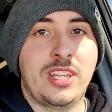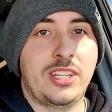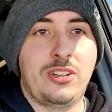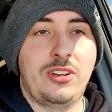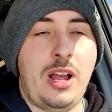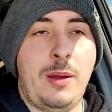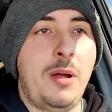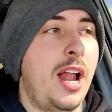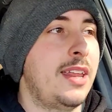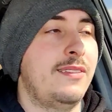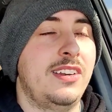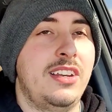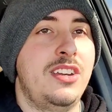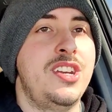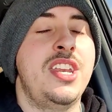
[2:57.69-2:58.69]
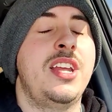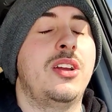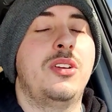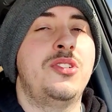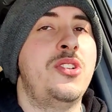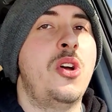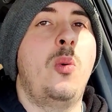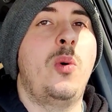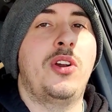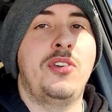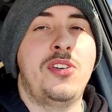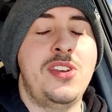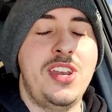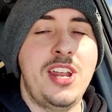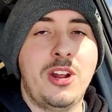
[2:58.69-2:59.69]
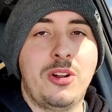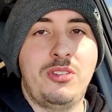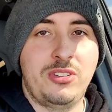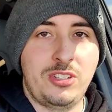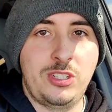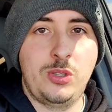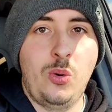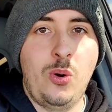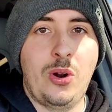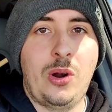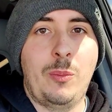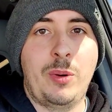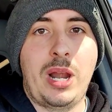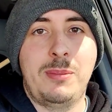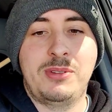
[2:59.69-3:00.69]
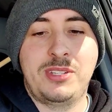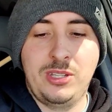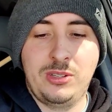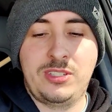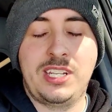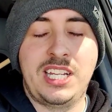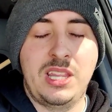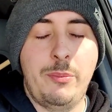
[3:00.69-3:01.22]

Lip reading: Like, I'm not even nowhere near the store, but I'm still seeing